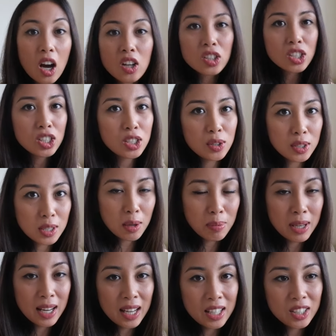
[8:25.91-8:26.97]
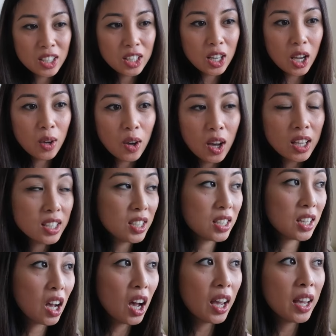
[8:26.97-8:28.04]
I can't just do as I please, you know.
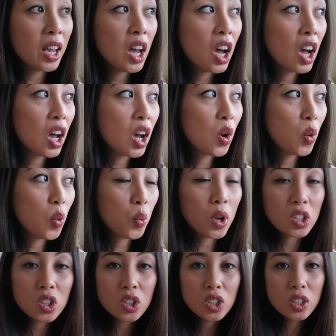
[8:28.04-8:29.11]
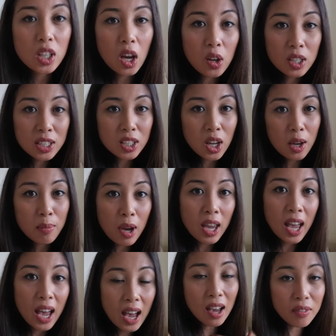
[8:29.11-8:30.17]
The only time I
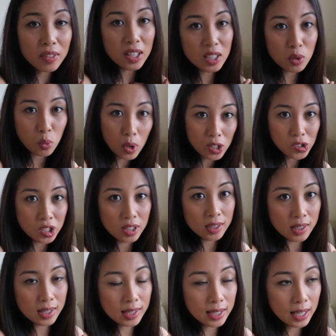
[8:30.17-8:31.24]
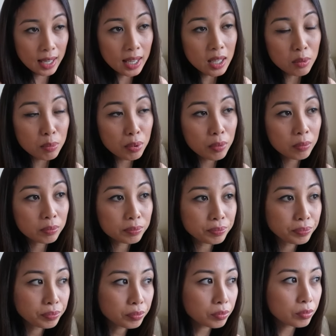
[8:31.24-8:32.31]
have is when she's asleep.
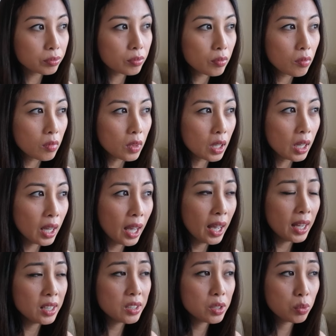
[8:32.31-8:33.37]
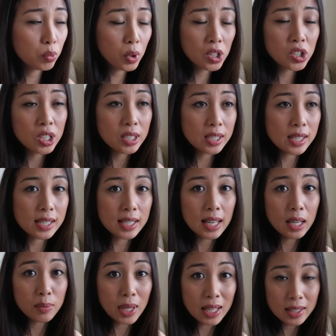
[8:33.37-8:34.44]
And when she's
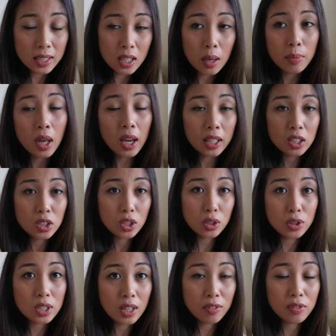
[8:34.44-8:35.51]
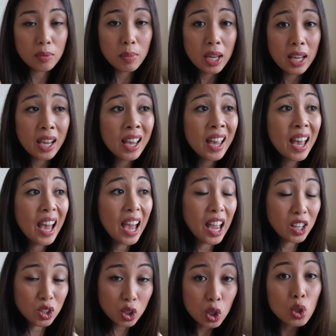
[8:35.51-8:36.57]
asleep, that's the time that I can do stuff for me.
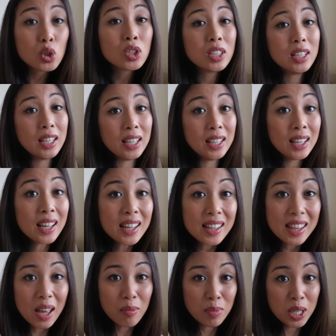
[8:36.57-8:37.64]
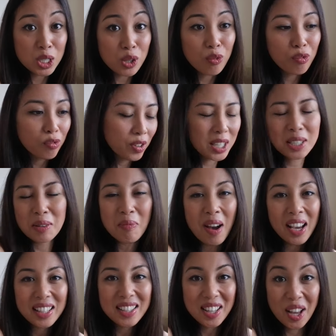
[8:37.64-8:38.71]
And usually that means feeding
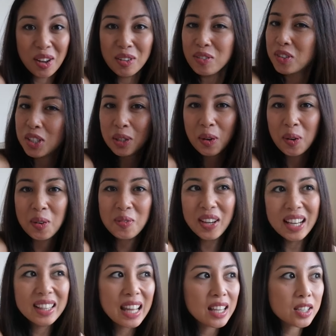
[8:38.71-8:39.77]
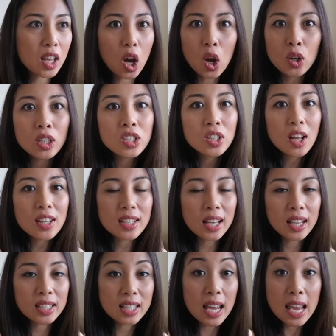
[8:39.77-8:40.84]
myself. Do you know what I mean? That's the only chance
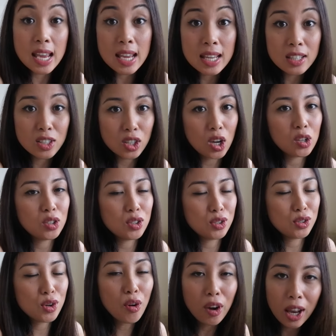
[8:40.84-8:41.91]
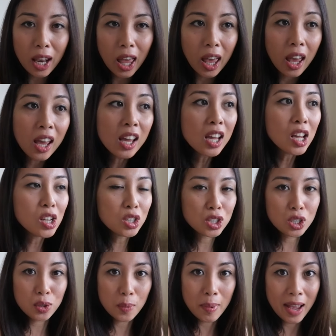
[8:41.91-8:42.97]
I get to eat, to go to the toilet,
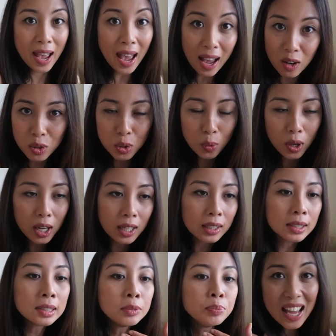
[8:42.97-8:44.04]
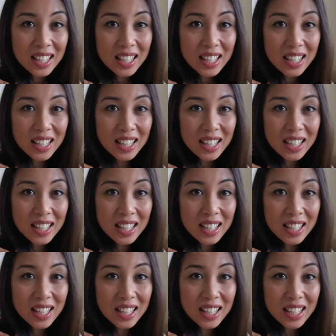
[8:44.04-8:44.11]
to do a bit of housework.